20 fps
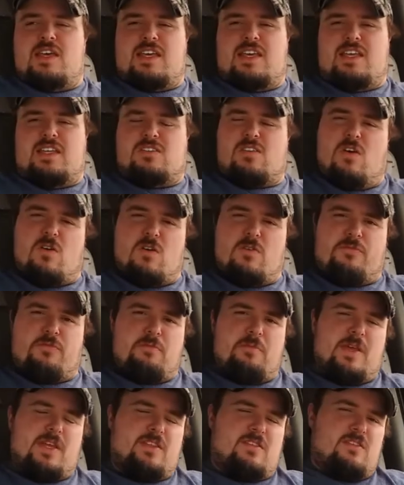it's hard for
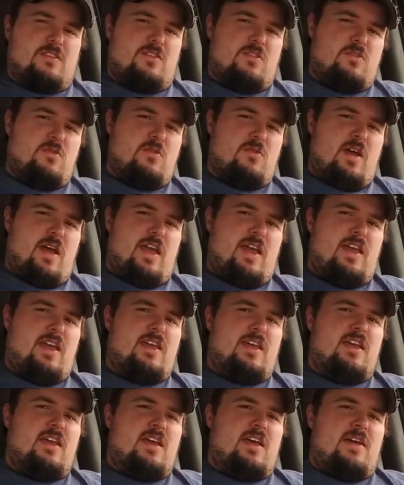me to do
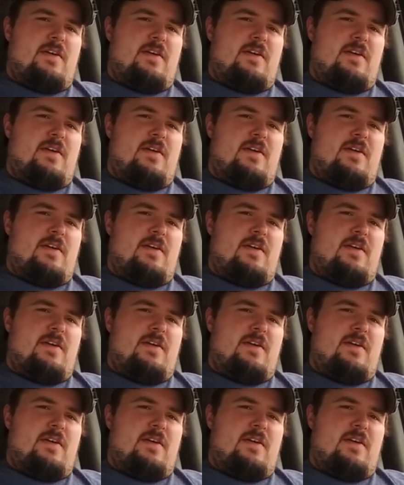a